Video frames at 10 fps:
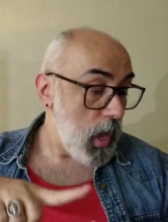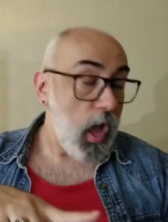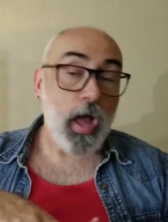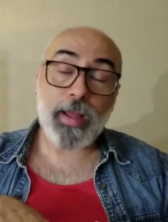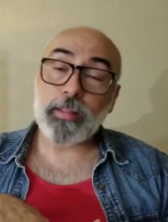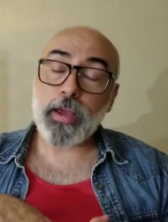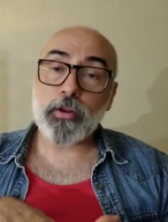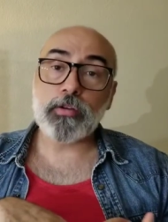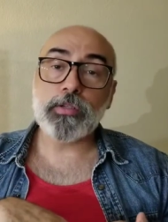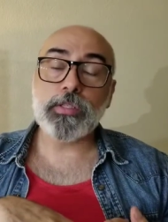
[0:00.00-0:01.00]

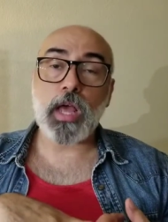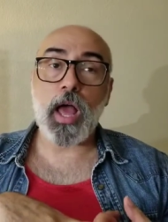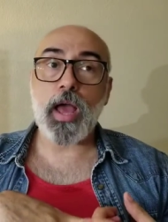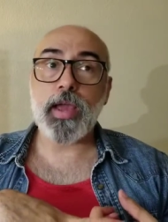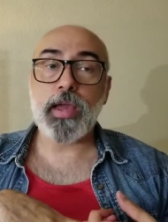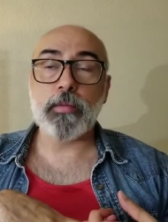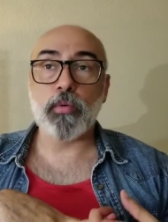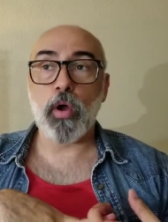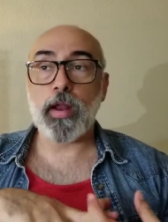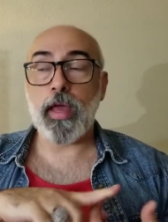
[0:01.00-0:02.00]
Highlighters, I
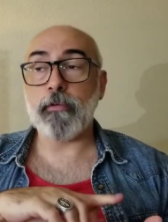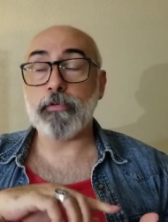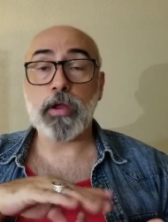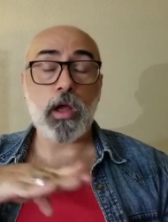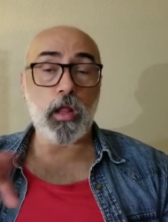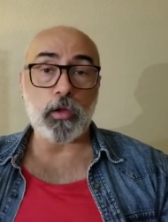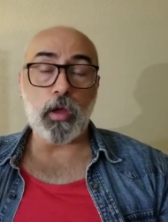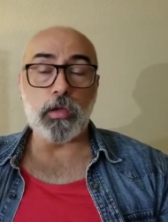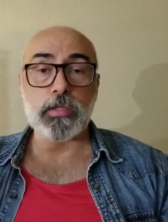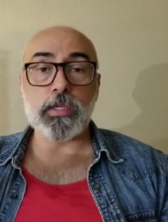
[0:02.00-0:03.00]
brought every color
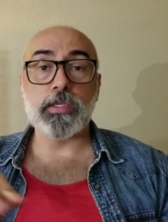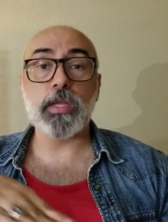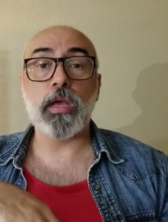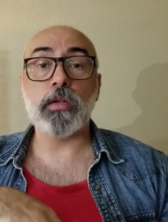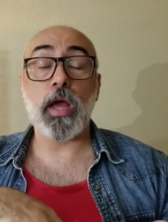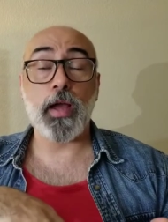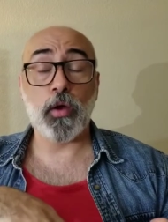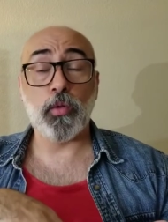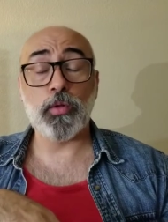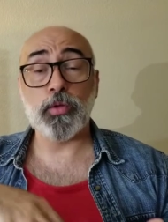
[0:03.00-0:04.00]
under the sun. I
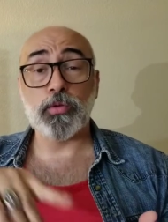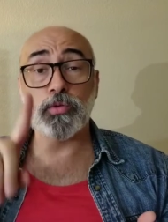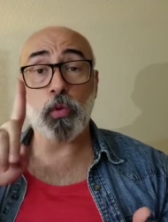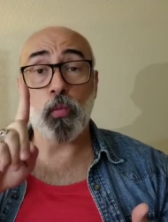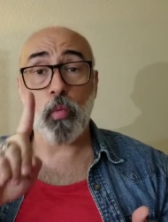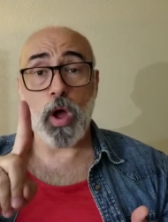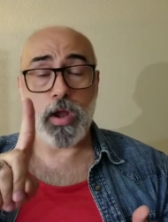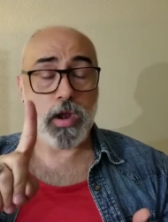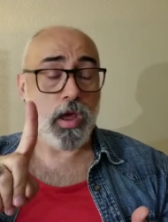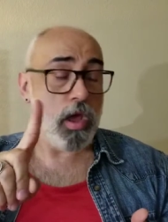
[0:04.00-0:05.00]
only used
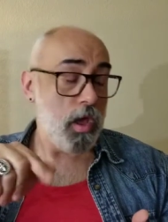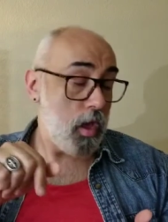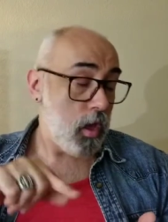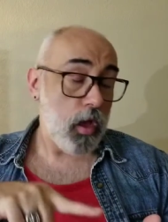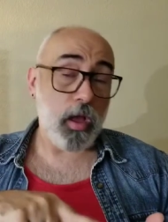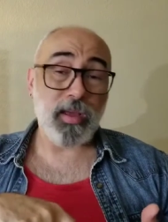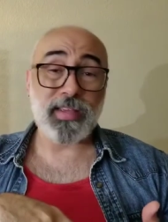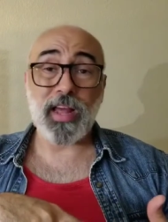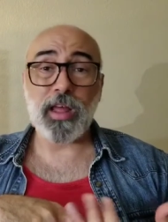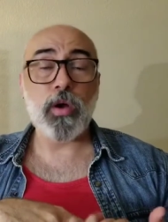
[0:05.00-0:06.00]
one,
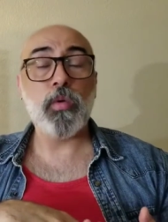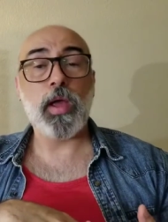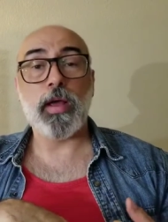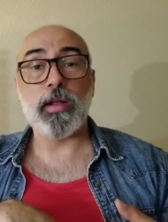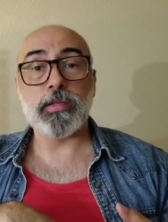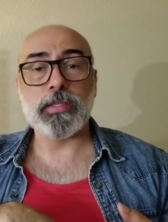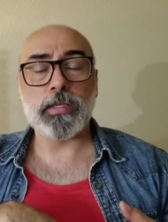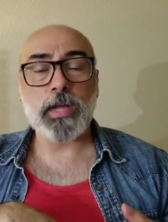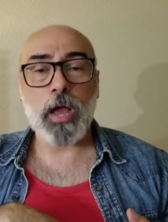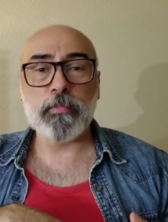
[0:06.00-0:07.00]
yellow, and it's a
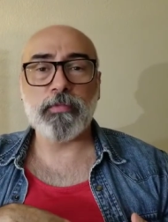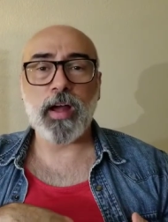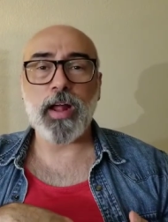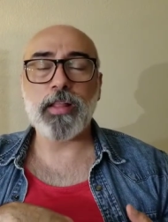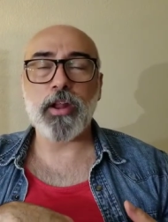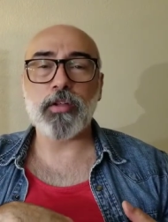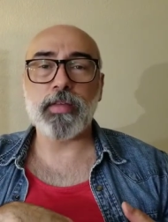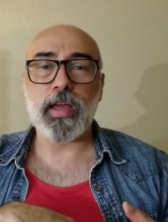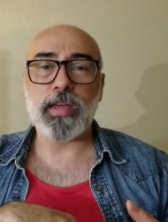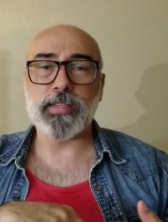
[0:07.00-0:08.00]
type of highlighter
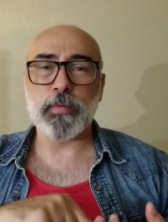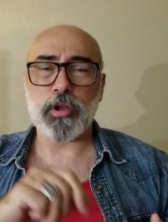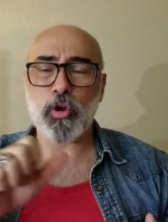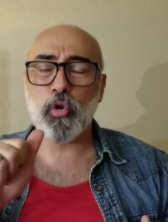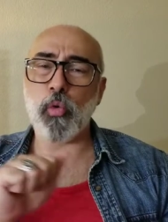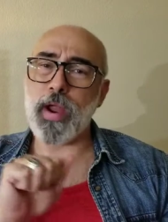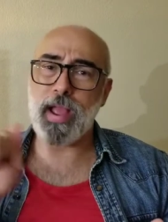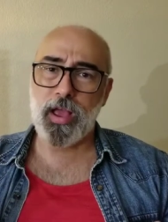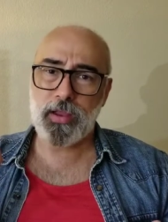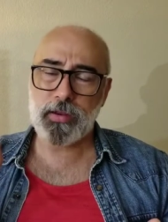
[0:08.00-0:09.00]
that is like a
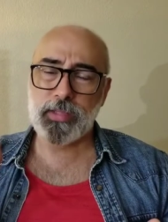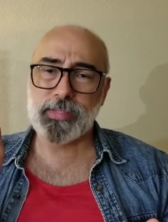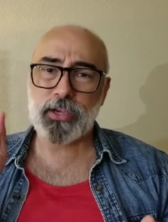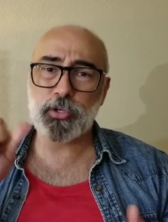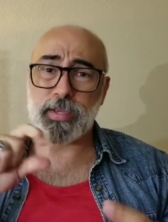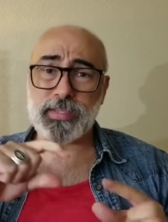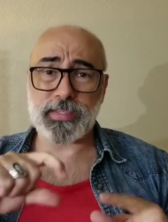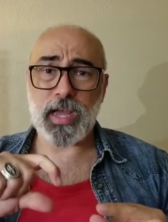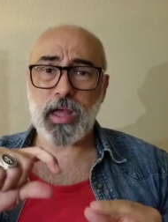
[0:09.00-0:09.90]
crayon. It's actually it's